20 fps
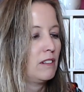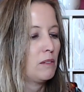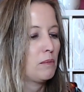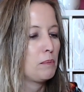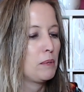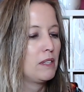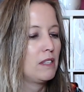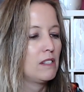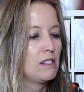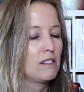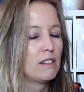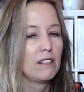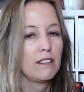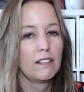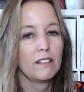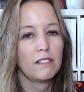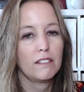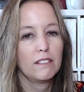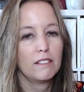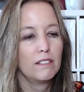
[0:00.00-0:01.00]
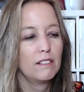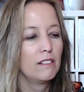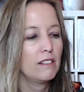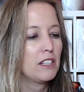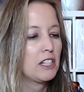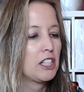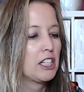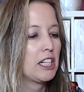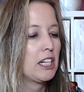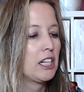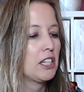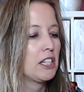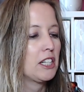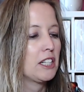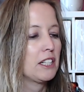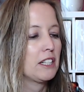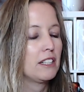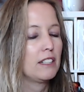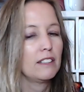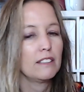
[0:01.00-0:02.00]
put this on the credit
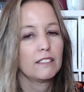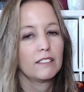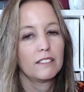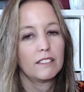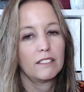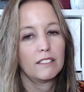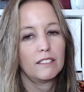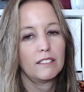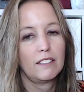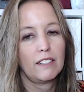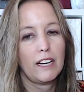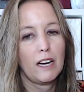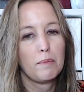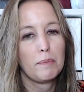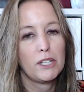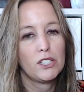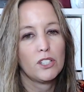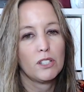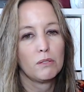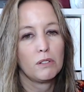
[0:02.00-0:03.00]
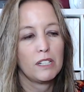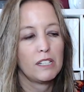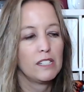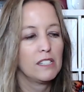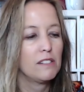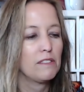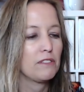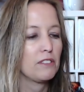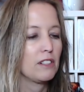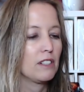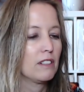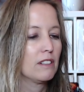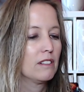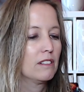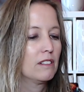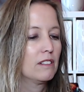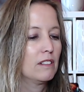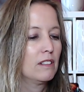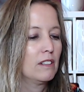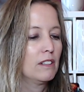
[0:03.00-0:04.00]
card and how much it was for
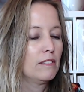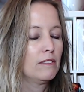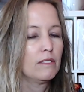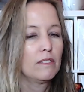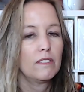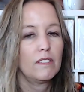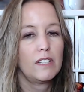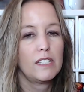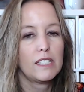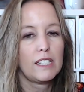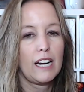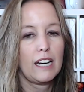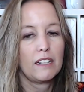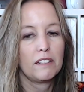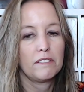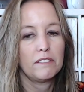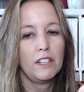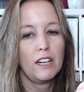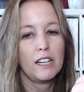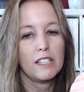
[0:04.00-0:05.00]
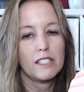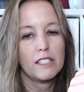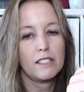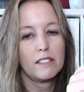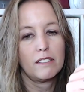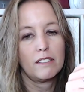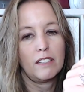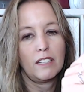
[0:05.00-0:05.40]
a skein of floss.